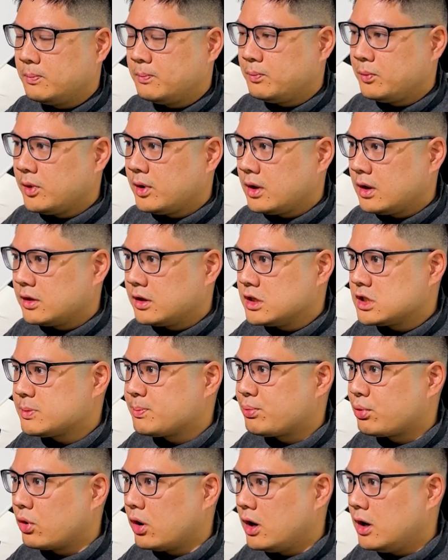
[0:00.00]
this
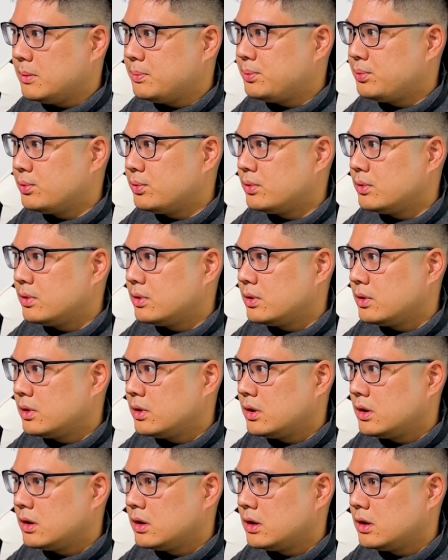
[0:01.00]
prompt
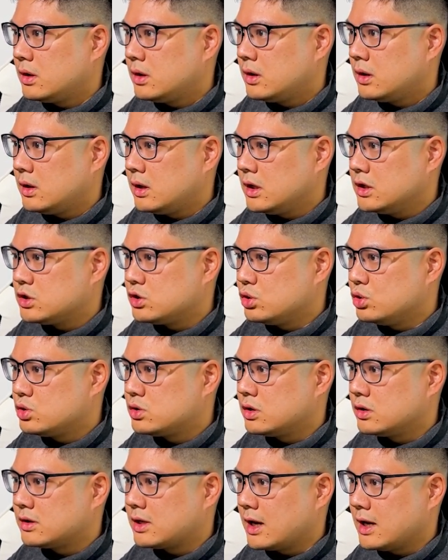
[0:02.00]
is used to
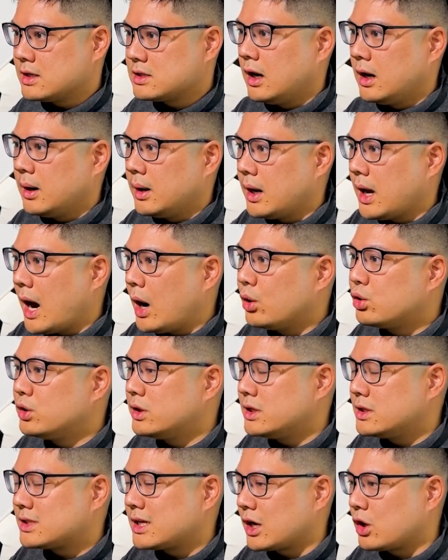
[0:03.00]
test how good it is
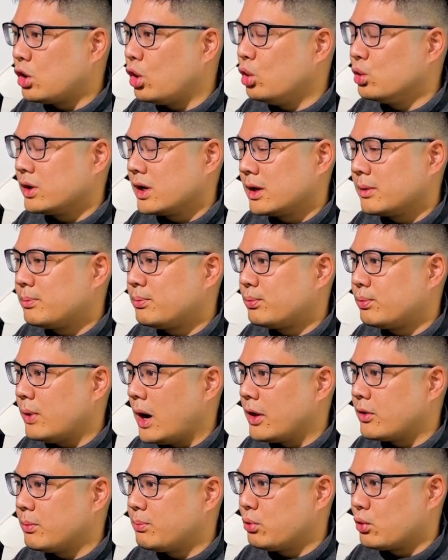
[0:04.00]
at coding other
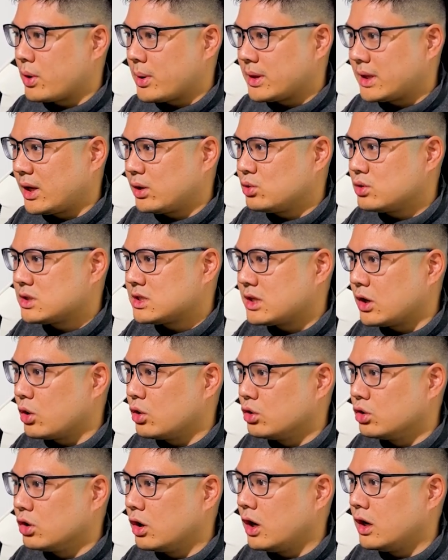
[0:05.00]
programming languages that are
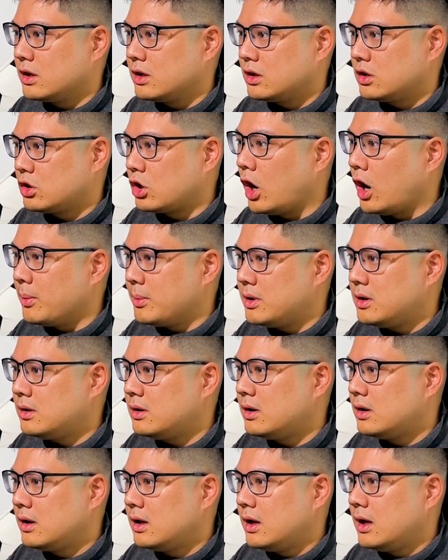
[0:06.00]
not common,
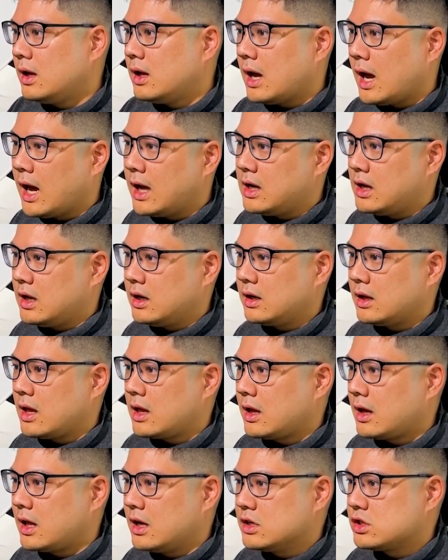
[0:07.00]
and then can
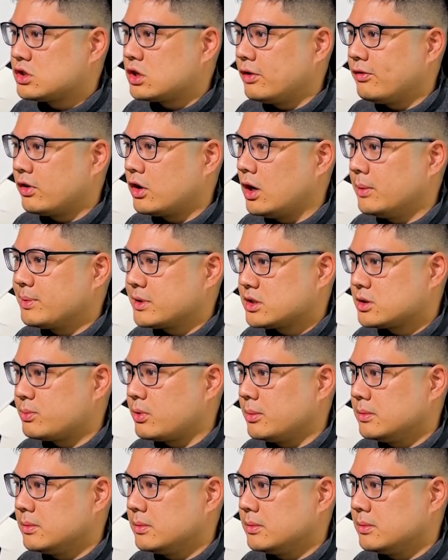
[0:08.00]
it solve a complex problem.